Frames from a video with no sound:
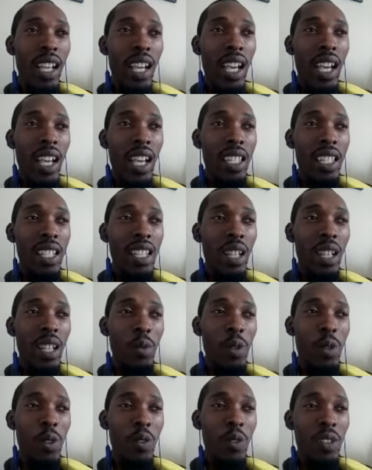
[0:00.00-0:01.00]
at the time we
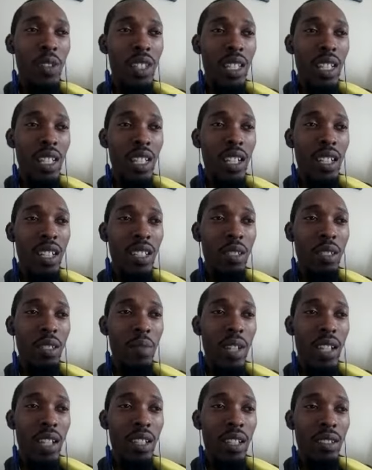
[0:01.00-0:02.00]
weren't really all
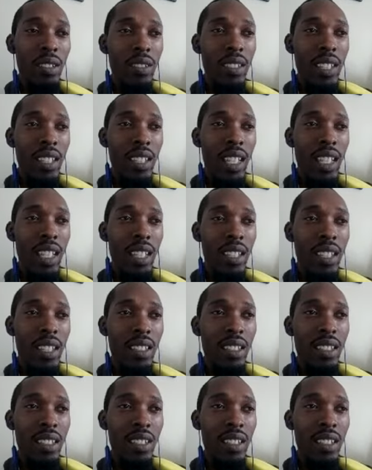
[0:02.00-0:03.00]
about like
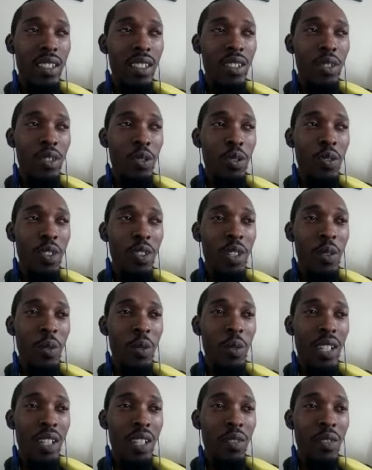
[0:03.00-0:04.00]
jewelry or
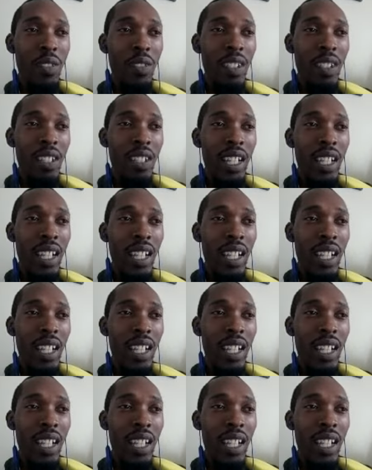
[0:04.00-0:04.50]
whatever.